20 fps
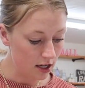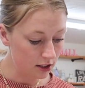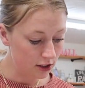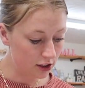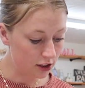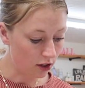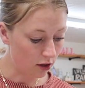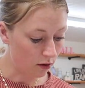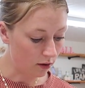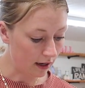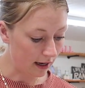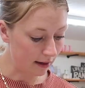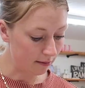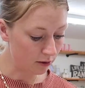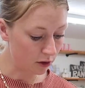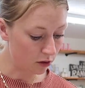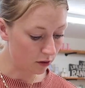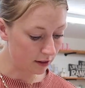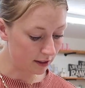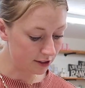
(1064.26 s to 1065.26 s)
So
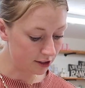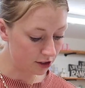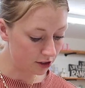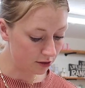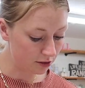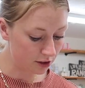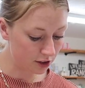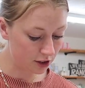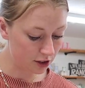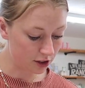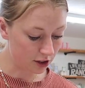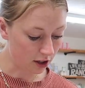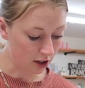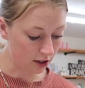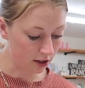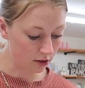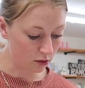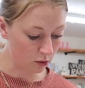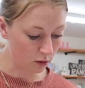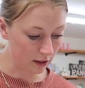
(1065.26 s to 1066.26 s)
I'm going to
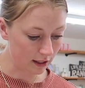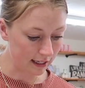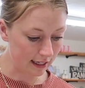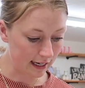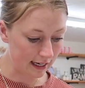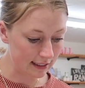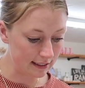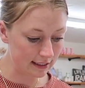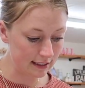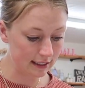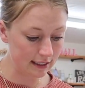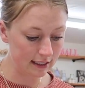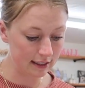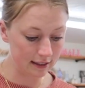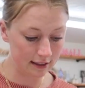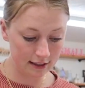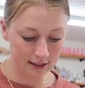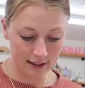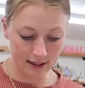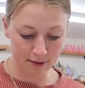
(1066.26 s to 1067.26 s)
start
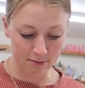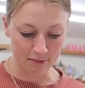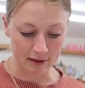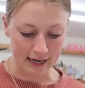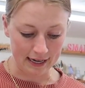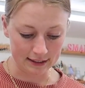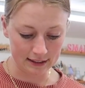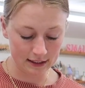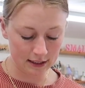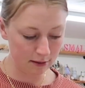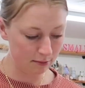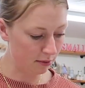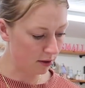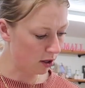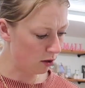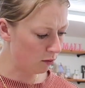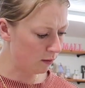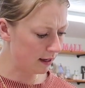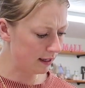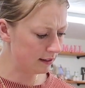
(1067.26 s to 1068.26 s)
organizing the
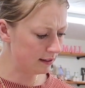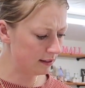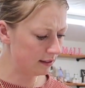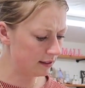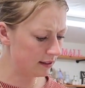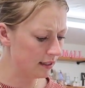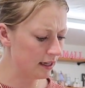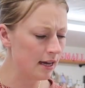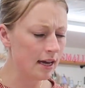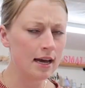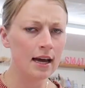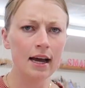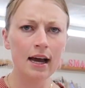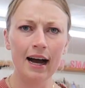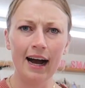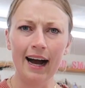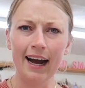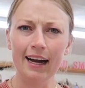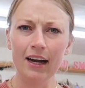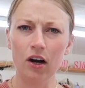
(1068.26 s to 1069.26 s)
basketball ones.
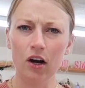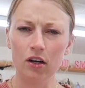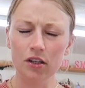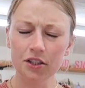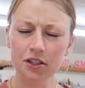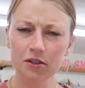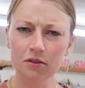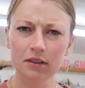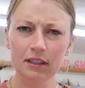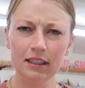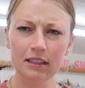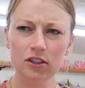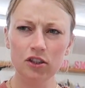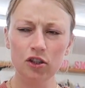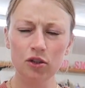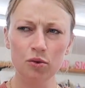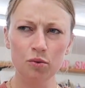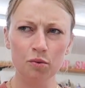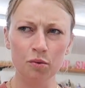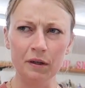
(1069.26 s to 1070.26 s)
I also need
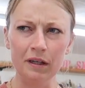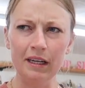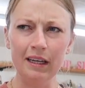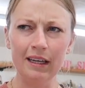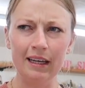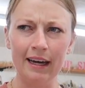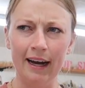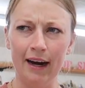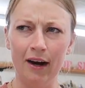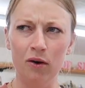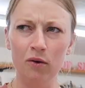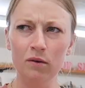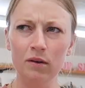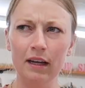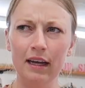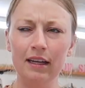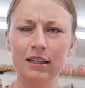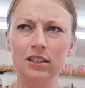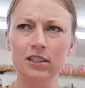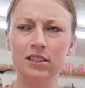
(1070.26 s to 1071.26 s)
to
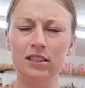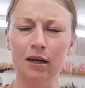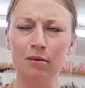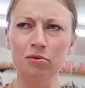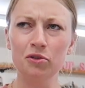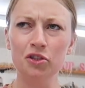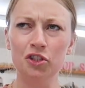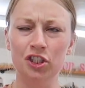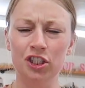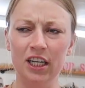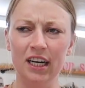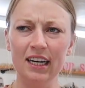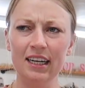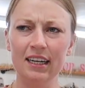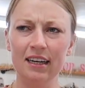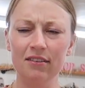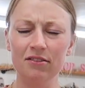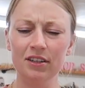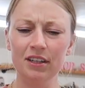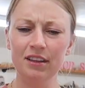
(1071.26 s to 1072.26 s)
recount and double
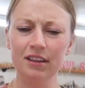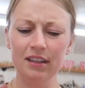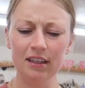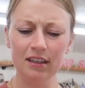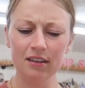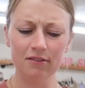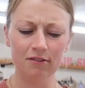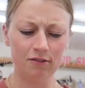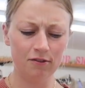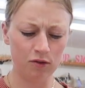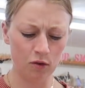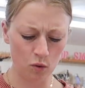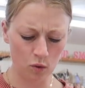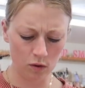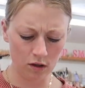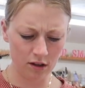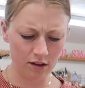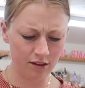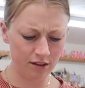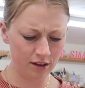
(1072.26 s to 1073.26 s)
check everything
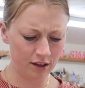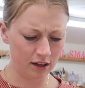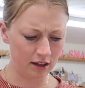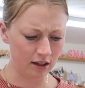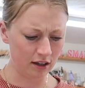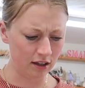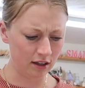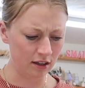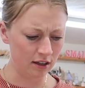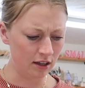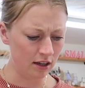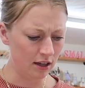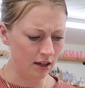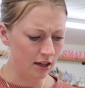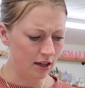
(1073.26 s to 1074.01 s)
for the